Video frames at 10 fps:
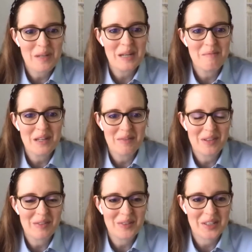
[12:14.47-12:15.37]
PM me
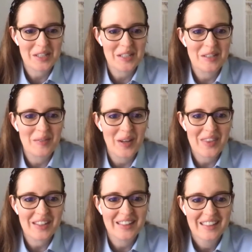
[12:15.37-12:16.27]
if you have questions about